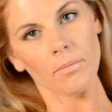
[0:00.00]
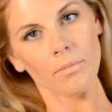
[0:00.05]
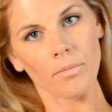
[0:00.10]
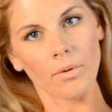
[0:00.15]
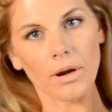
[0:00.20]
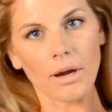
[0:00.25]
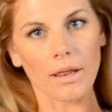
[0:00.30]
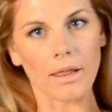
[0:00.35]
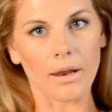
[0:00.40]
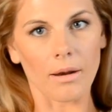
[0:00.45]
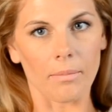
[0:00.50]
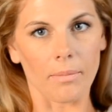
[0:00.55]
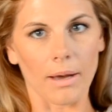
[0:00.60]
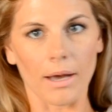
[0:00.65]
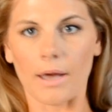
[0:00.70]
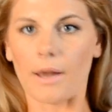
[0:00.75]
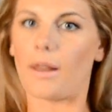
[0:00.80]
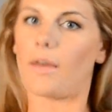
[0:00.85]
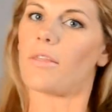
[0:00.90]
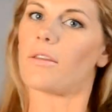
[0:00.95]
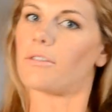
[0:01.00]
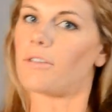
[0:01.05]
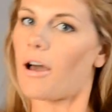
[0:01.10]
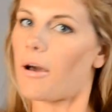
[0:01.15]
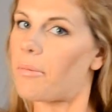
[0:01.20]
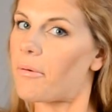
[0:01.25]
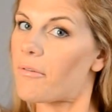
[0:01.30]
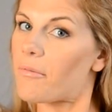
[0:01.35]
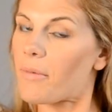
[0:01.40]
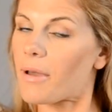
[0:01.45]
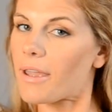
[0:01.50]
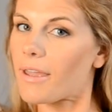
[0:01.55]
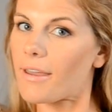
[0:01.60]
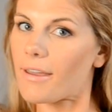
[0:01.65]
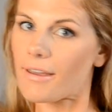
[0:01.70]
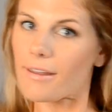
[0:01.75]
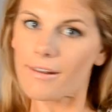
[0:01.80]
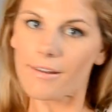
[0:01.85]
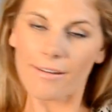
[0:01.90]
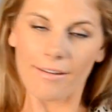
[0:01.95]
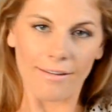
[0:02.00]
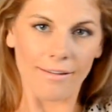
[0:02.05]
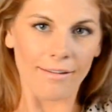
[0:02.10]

pretty little bun on the top of my head.